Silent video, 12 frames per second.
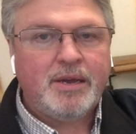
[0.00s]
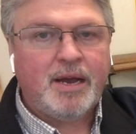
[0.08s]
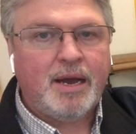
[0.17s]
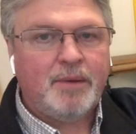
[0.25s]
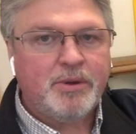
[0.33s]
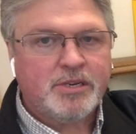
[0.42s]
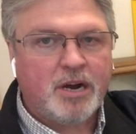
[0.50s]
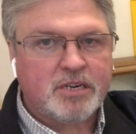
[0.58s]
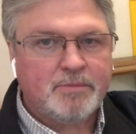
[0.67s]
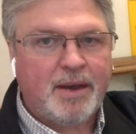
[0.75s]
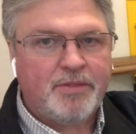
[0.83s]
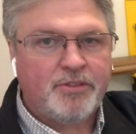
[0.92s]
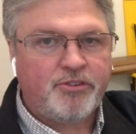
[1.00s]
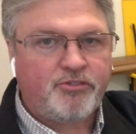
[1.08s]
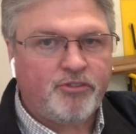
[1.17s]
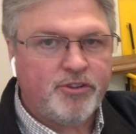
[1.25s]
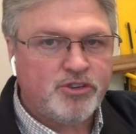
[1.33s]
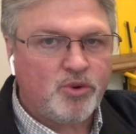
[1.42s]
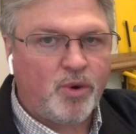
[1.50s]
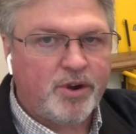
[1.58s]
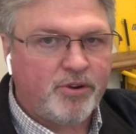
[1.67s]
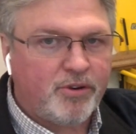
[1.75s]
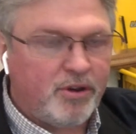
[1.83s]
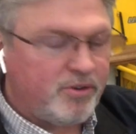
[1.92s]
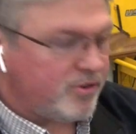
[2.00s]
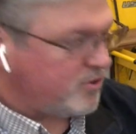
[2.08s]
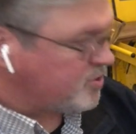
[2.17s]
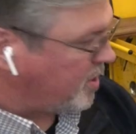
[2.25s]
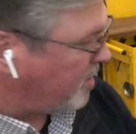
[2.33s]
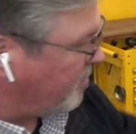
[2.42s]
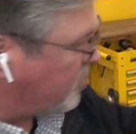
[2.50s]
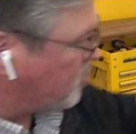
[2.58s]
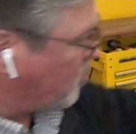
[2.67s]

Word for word: Uh, we talked about this for the jointer. I'll use that on the